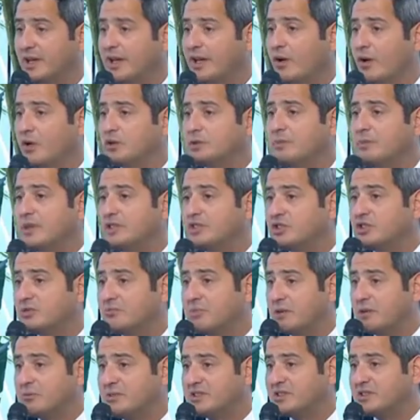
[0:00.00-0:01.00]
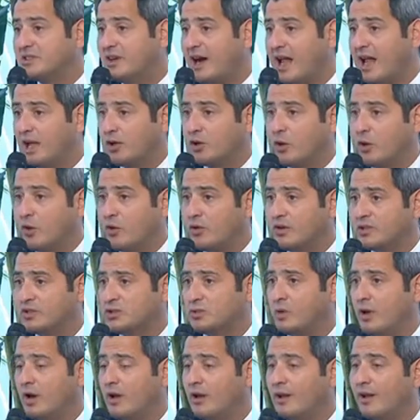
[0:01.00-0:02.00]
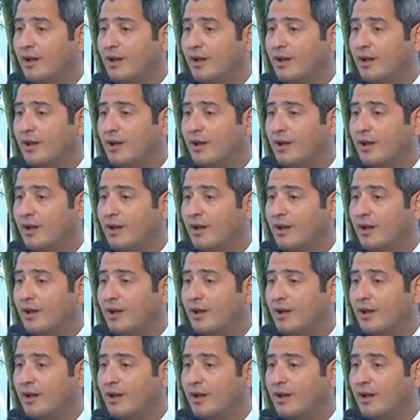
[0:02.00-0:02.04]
It was mentioned by Mr. Al Gore as well.